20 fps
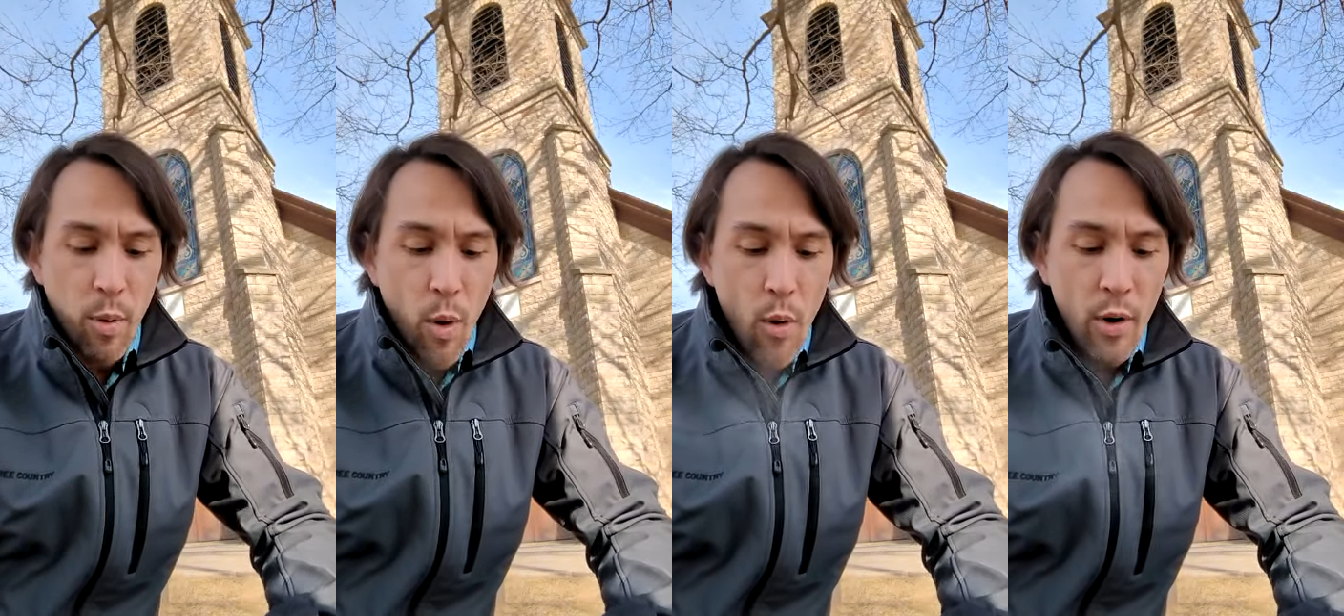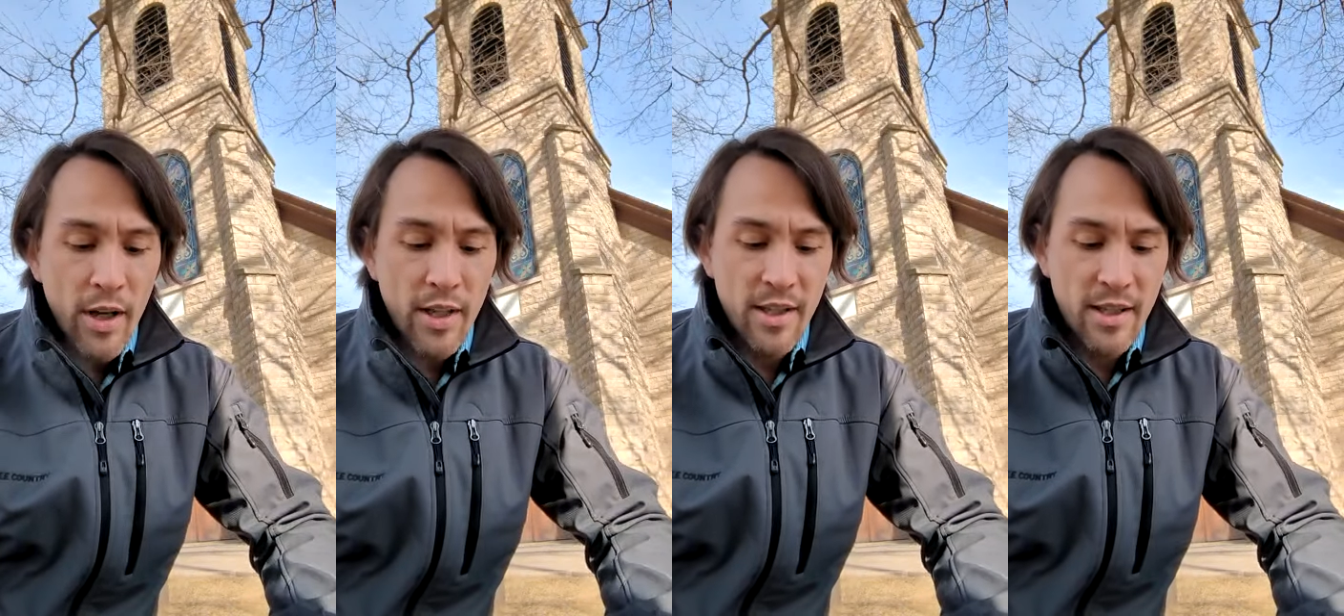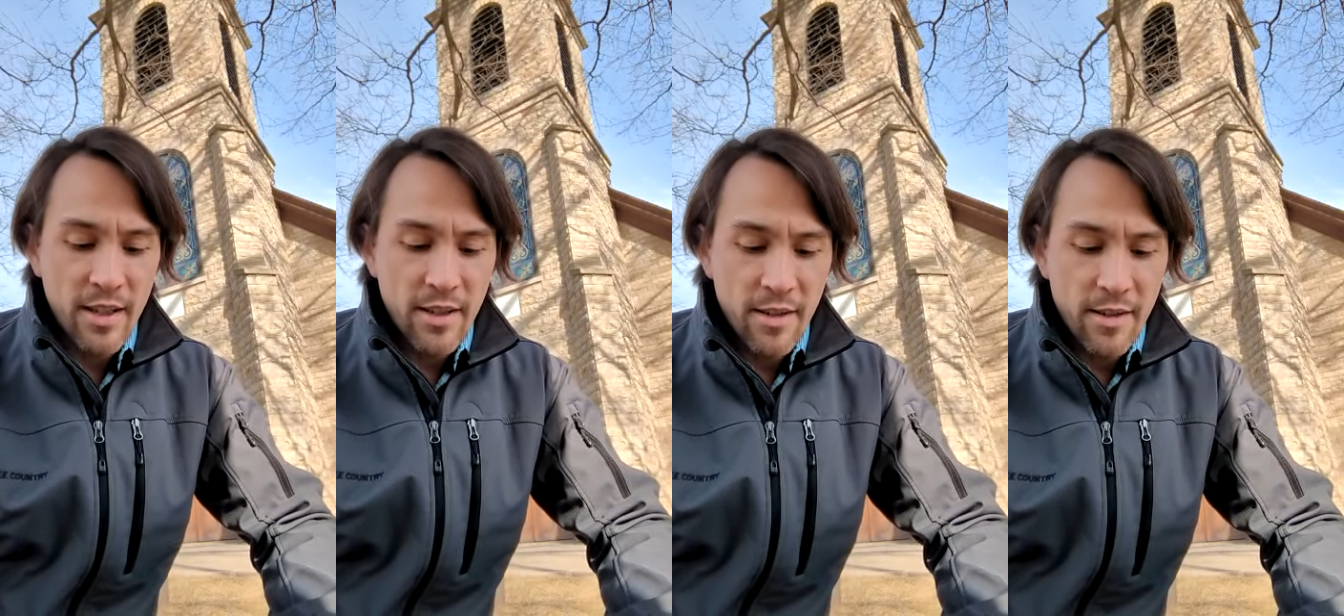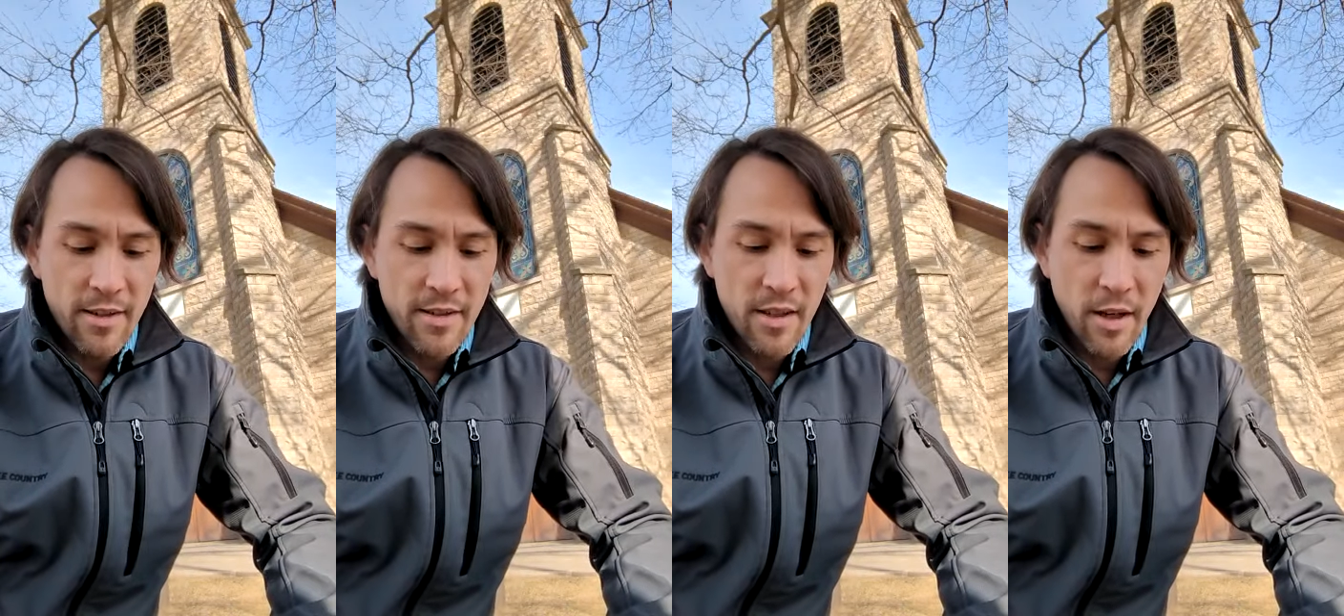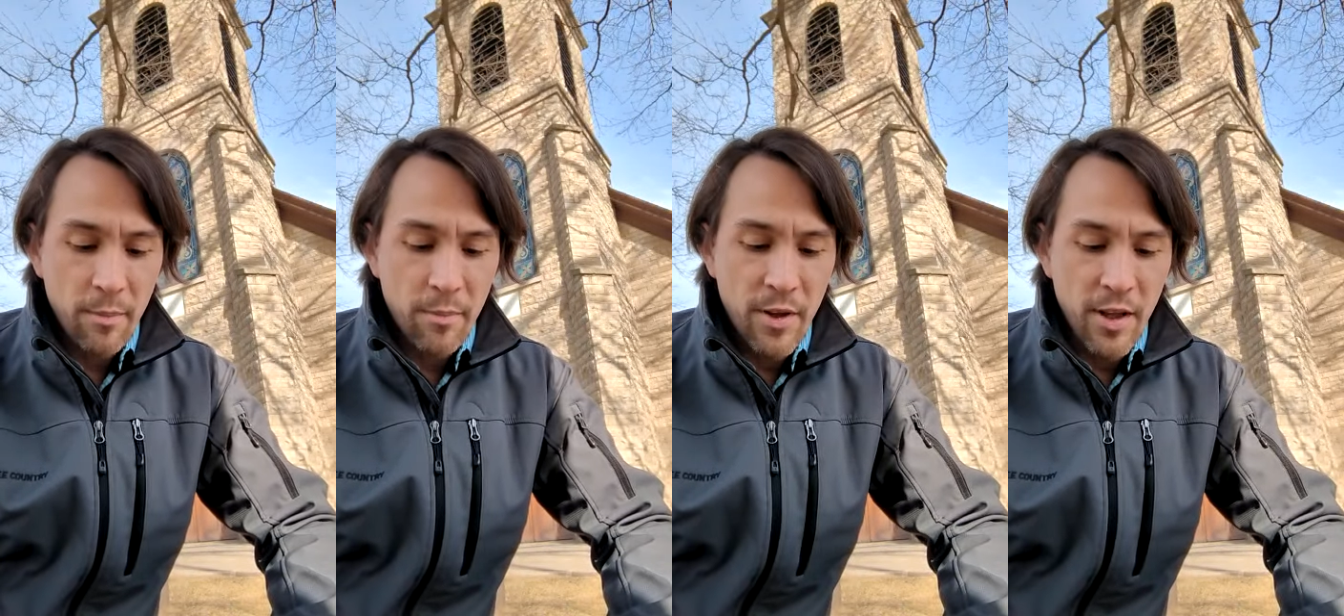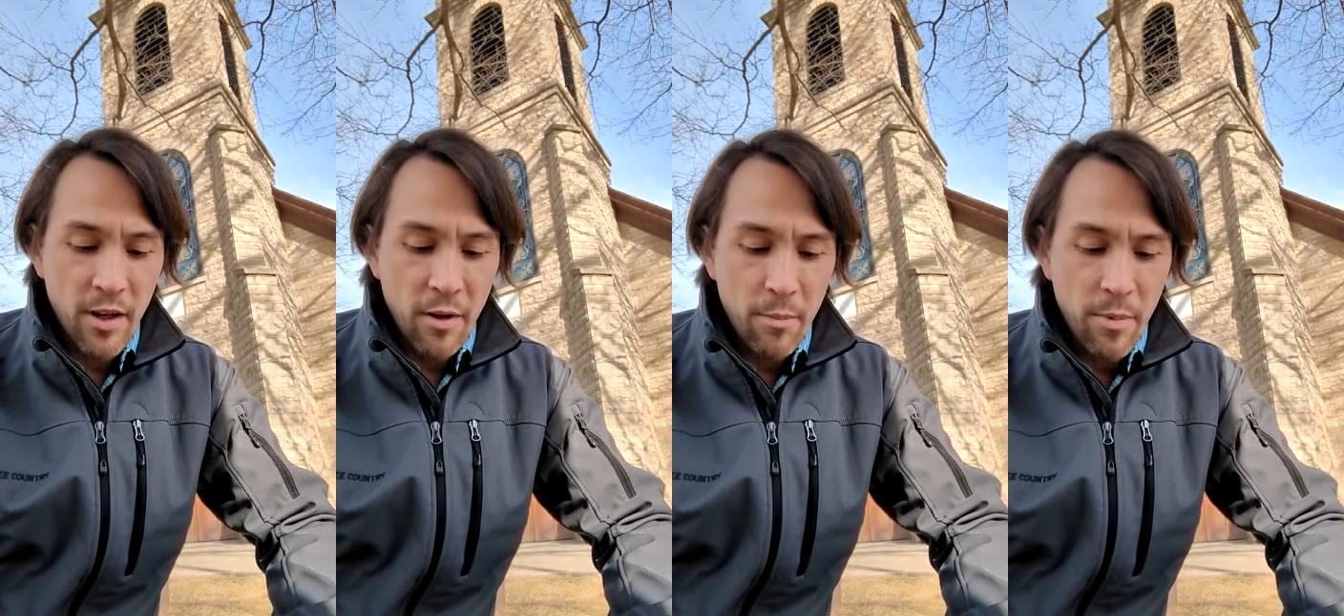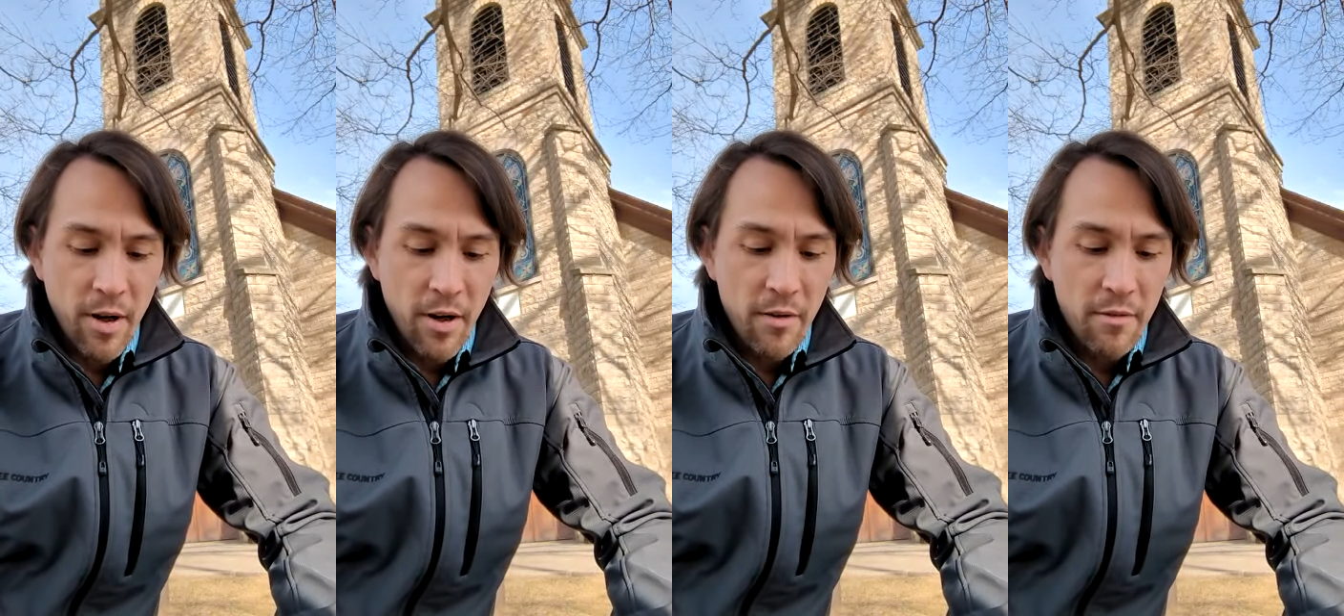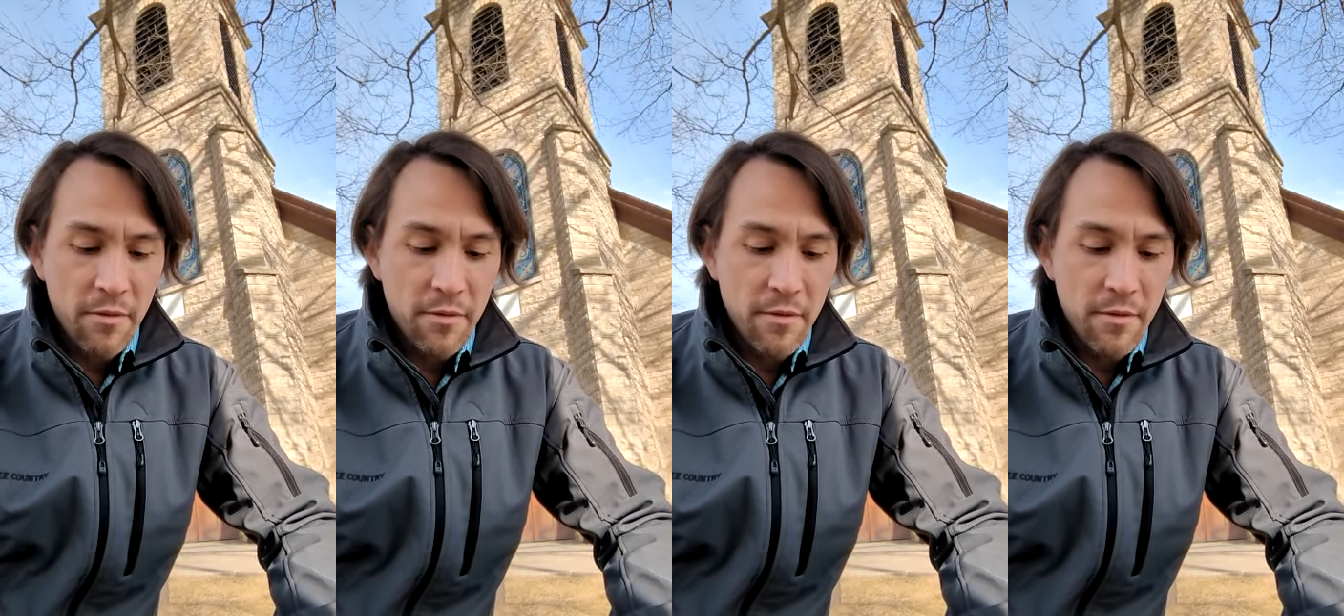pointing to something
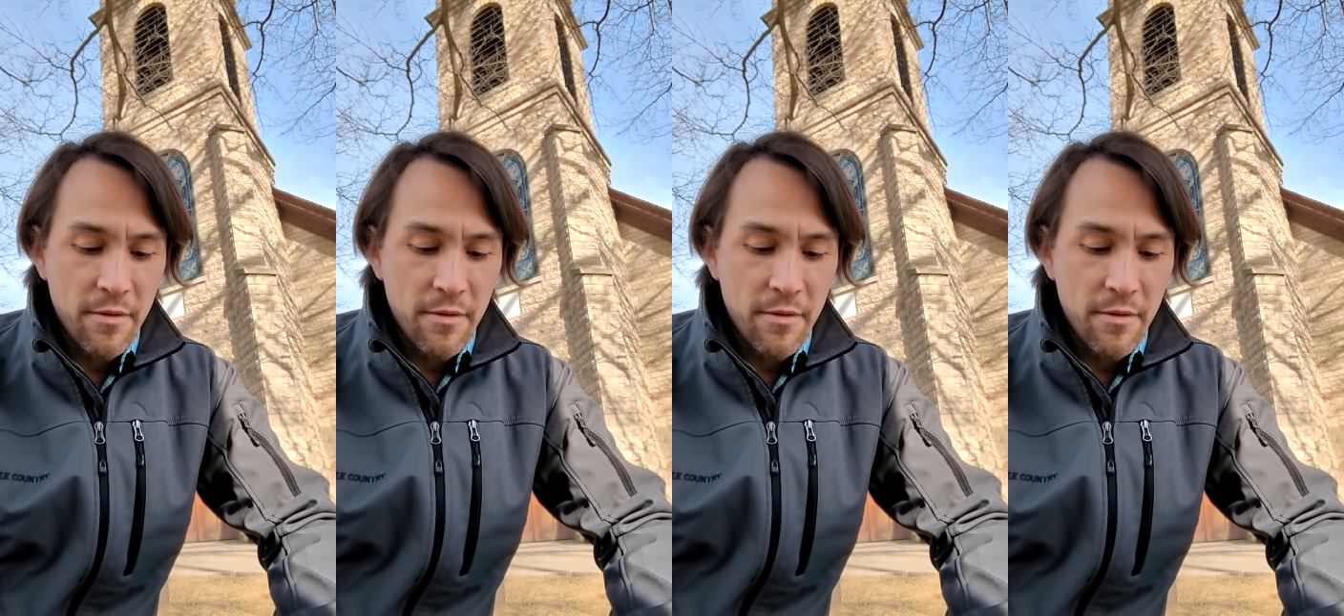above?